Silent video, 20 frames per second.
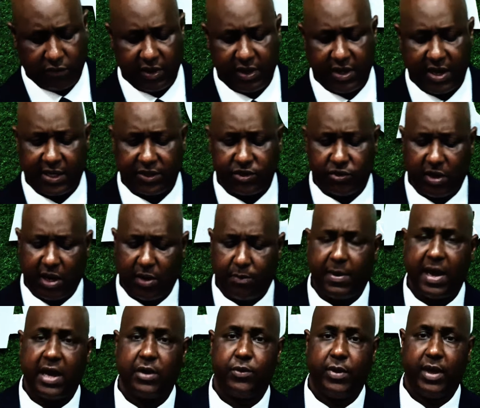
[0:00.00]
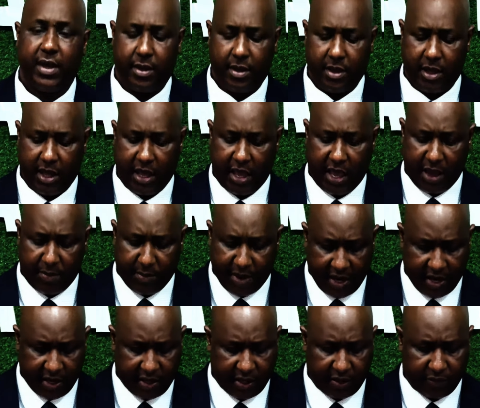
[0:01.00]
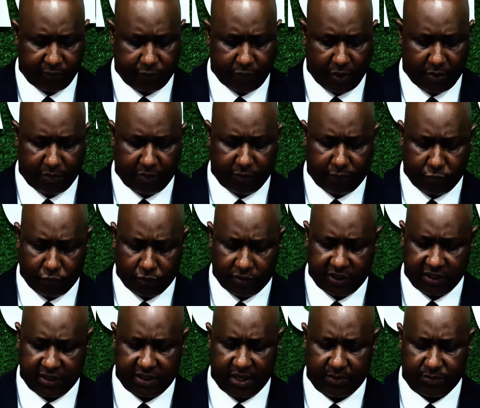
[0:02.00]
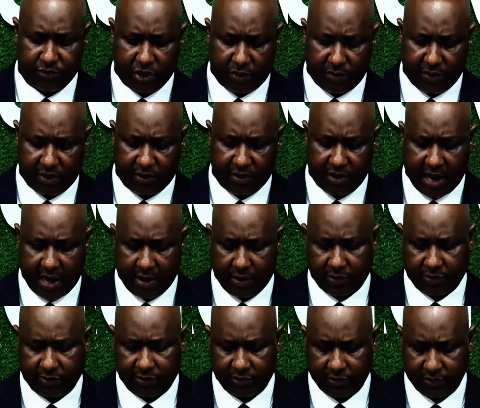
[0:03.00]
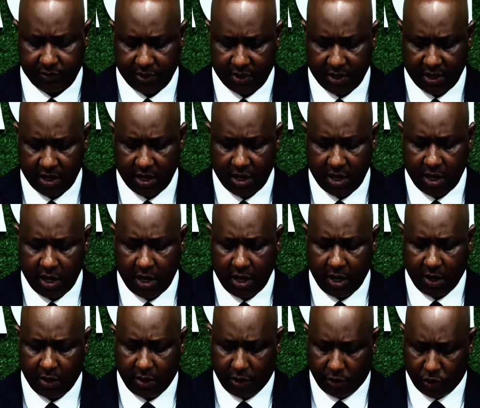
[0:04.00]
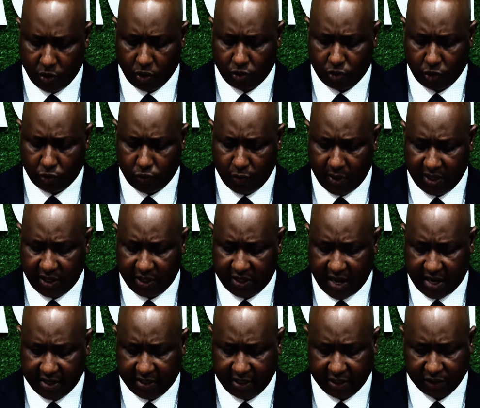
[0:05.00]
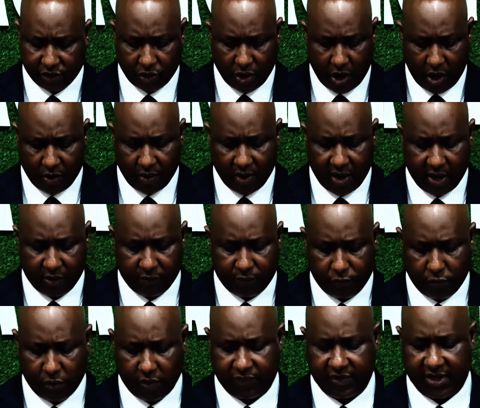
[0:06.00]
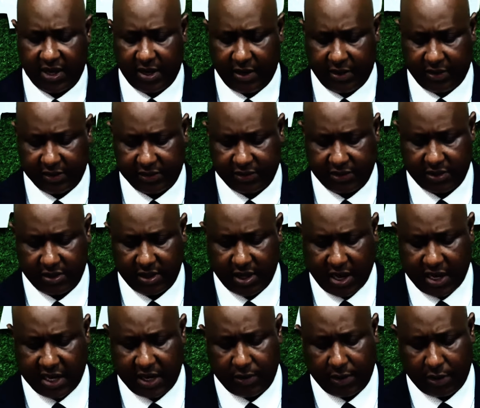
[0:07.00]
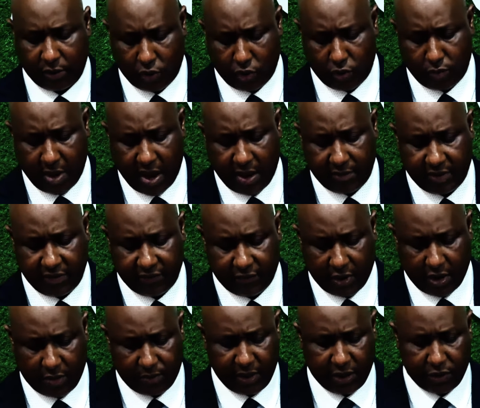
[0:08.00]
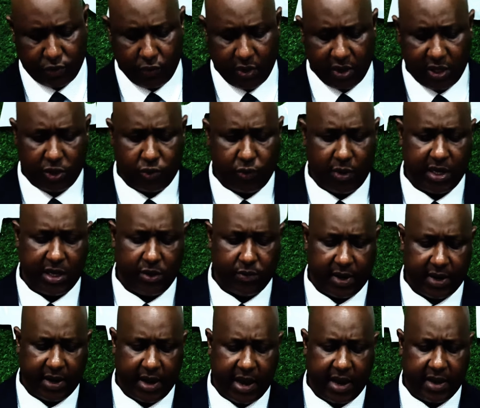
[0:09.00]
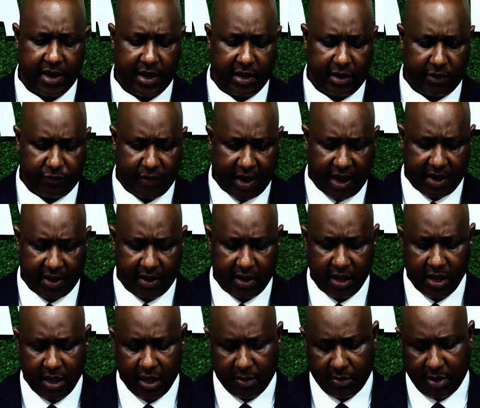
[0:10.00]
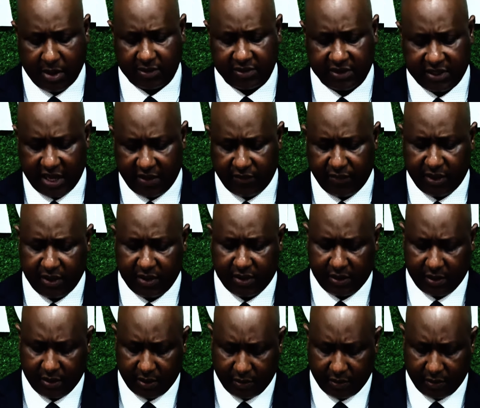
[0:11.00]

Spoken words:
of the national pathway emanating from the Food System Summit dialogues. The road to 2030 is long and full of challenges, and our roadmap developed in 2021 identified about 7